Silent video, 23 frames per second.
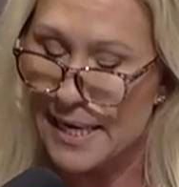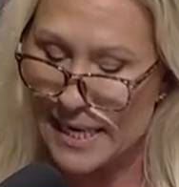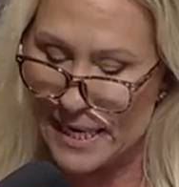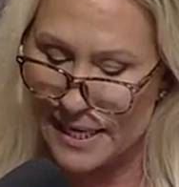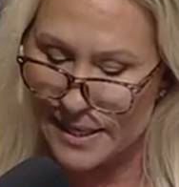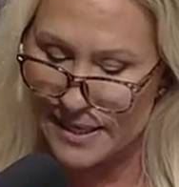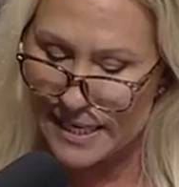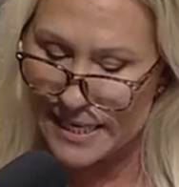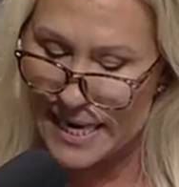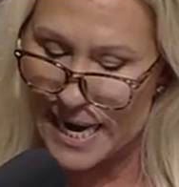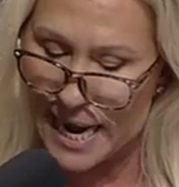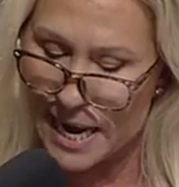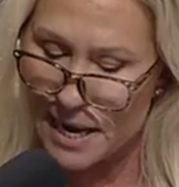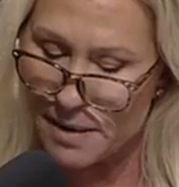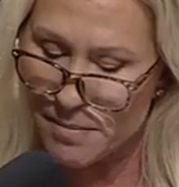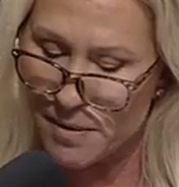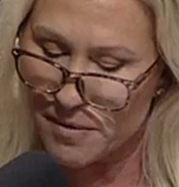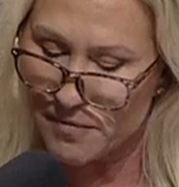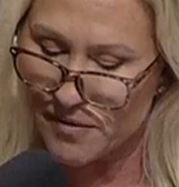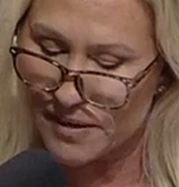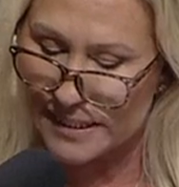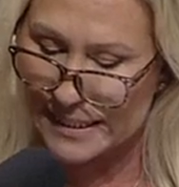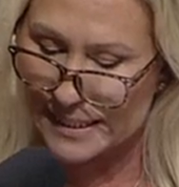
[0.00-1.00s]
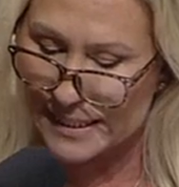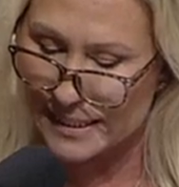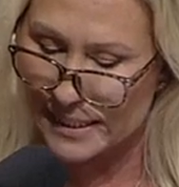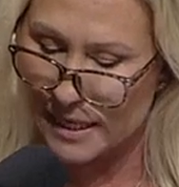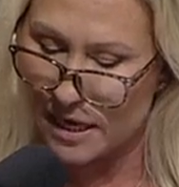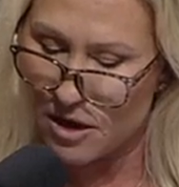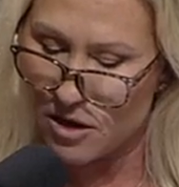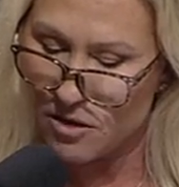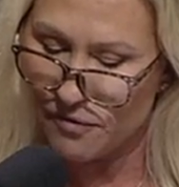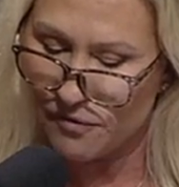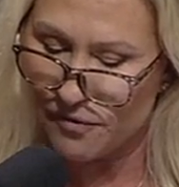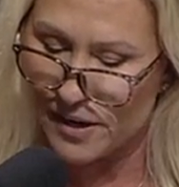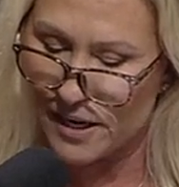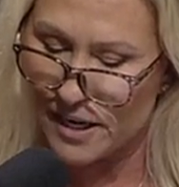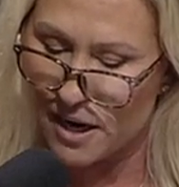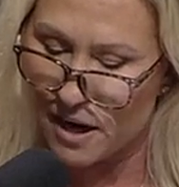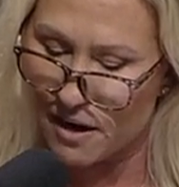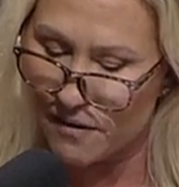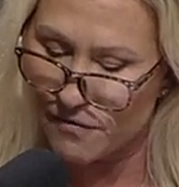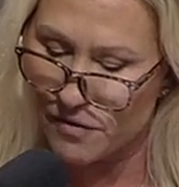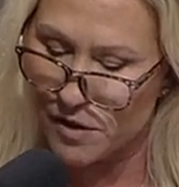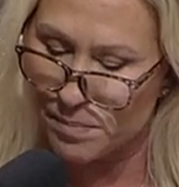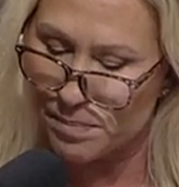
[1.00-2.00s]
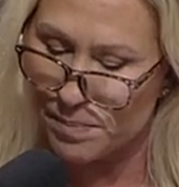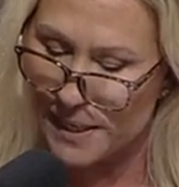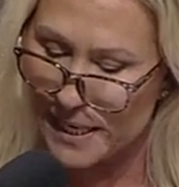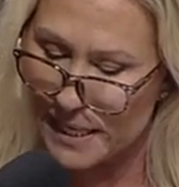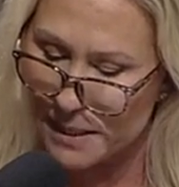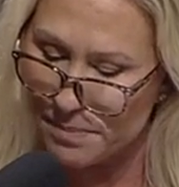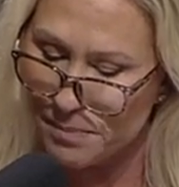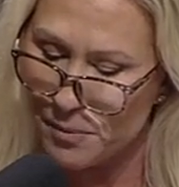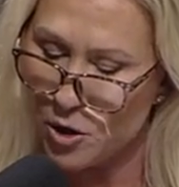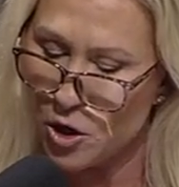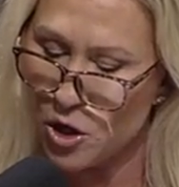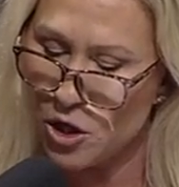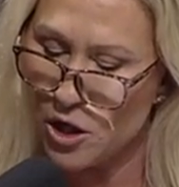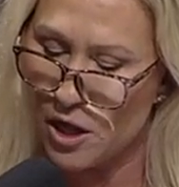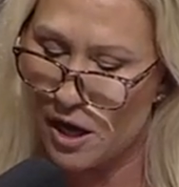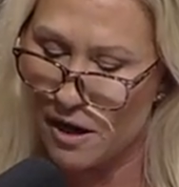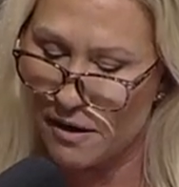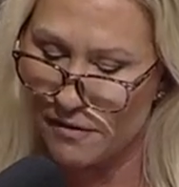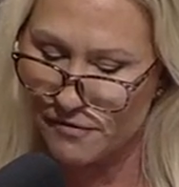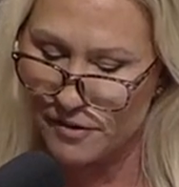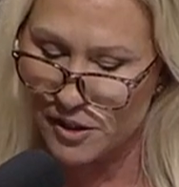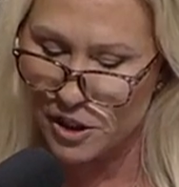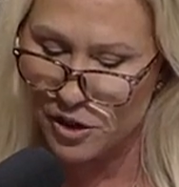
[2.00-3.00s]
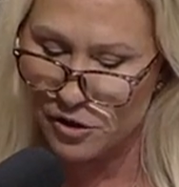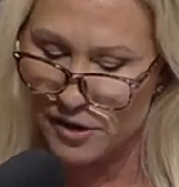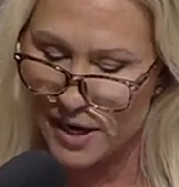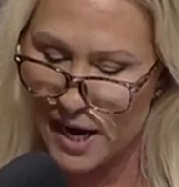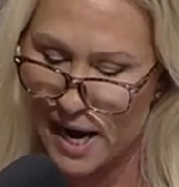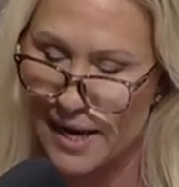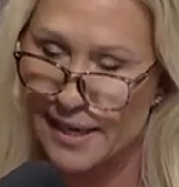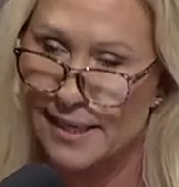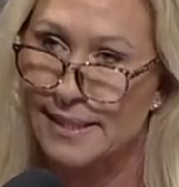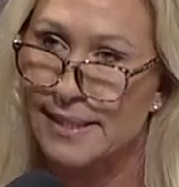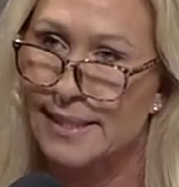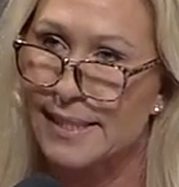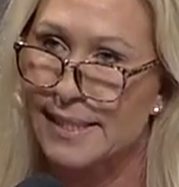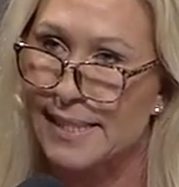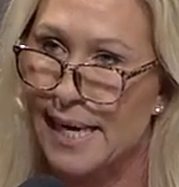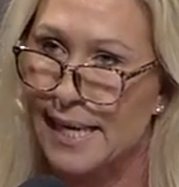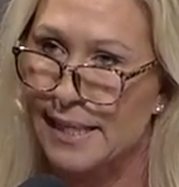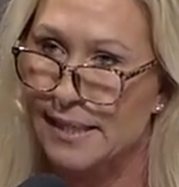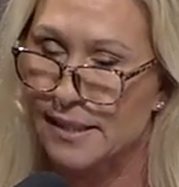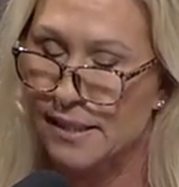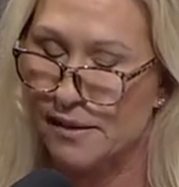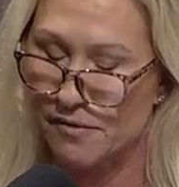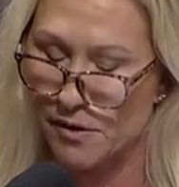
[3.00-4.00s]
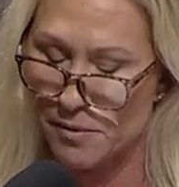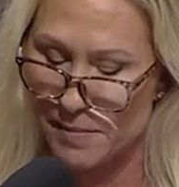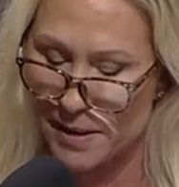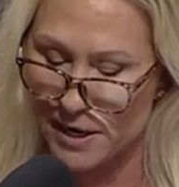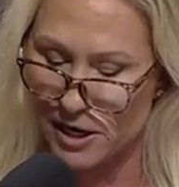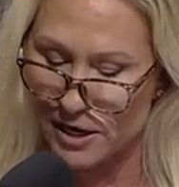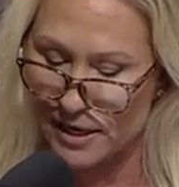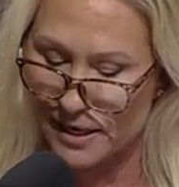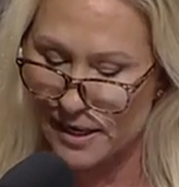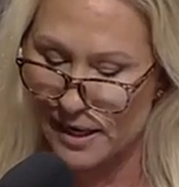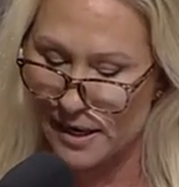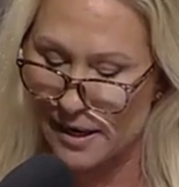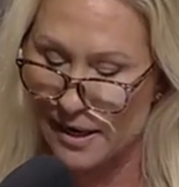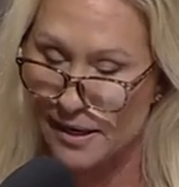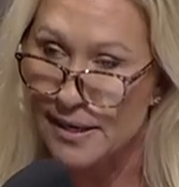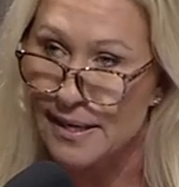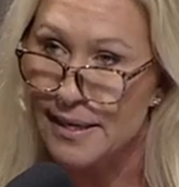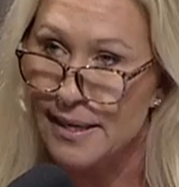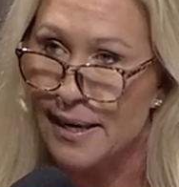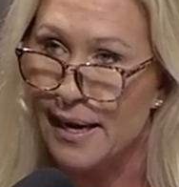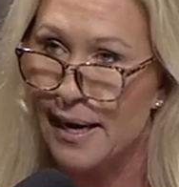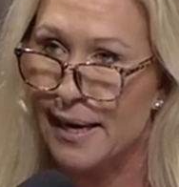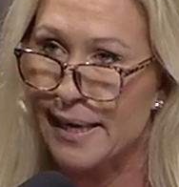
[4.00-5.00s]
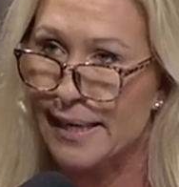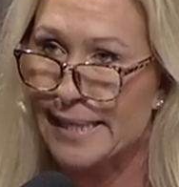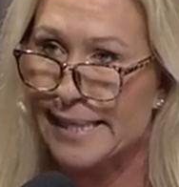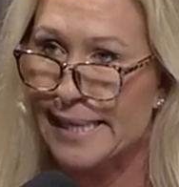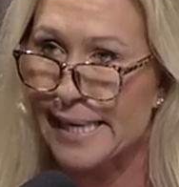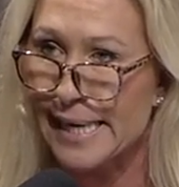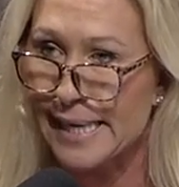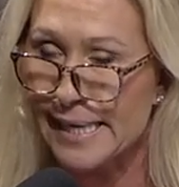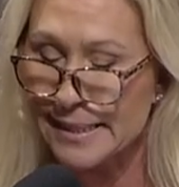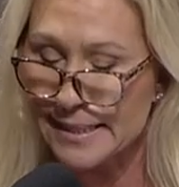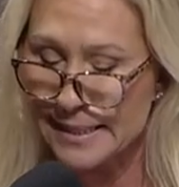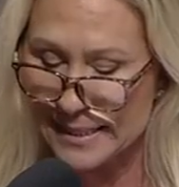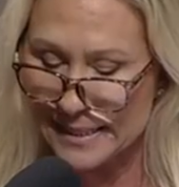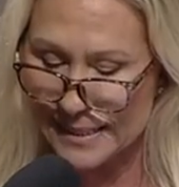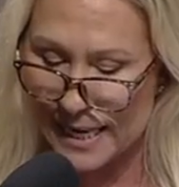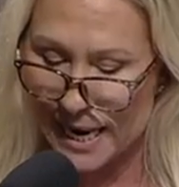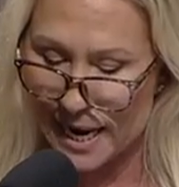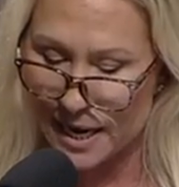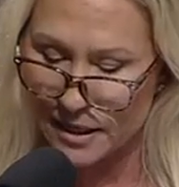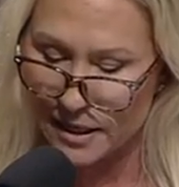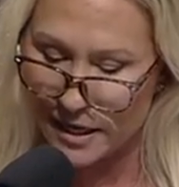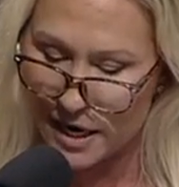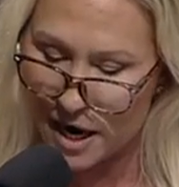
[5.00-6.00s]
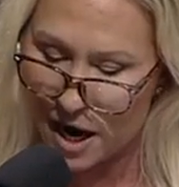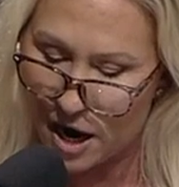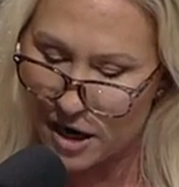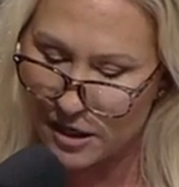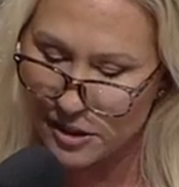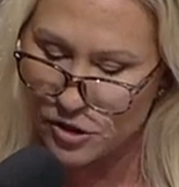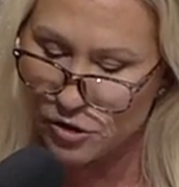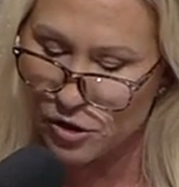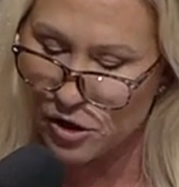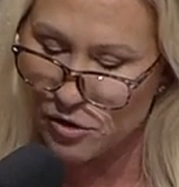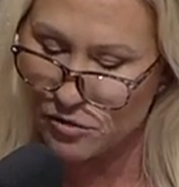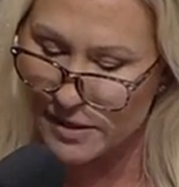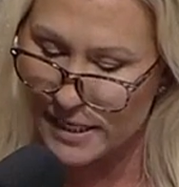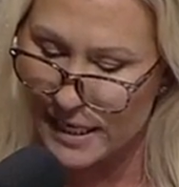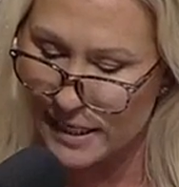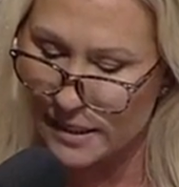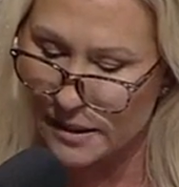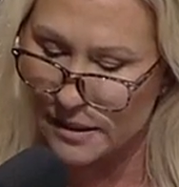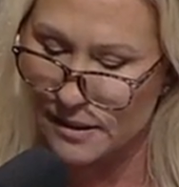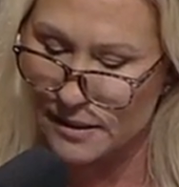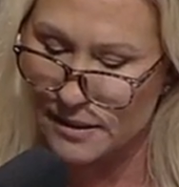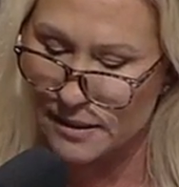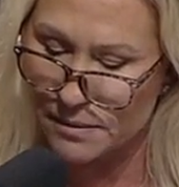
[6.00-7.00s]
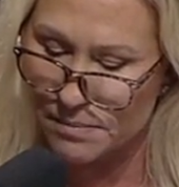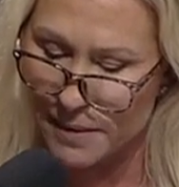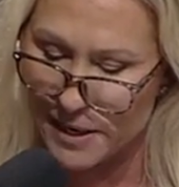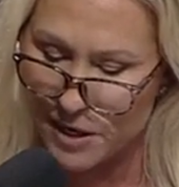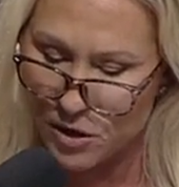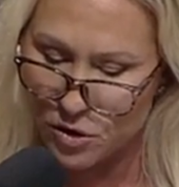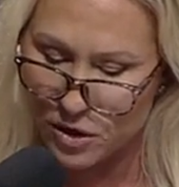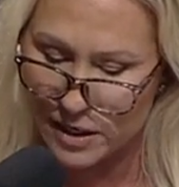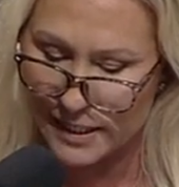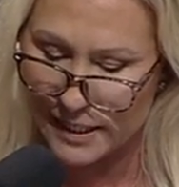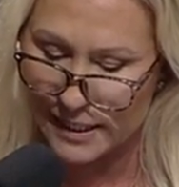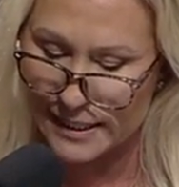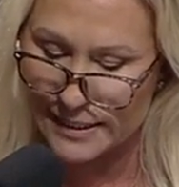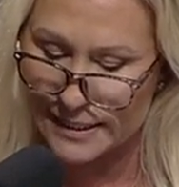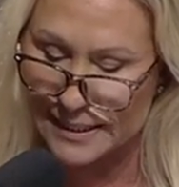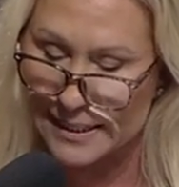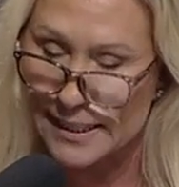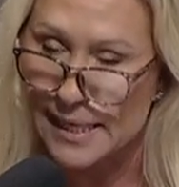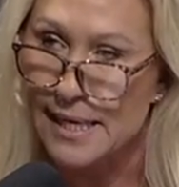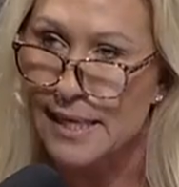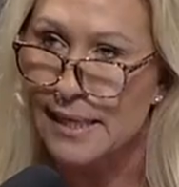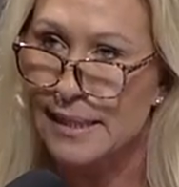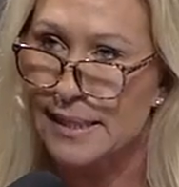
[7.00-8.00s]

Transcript: in the name of itself and of the people of the United States of America against Alejandro Nicolas Mayorkas,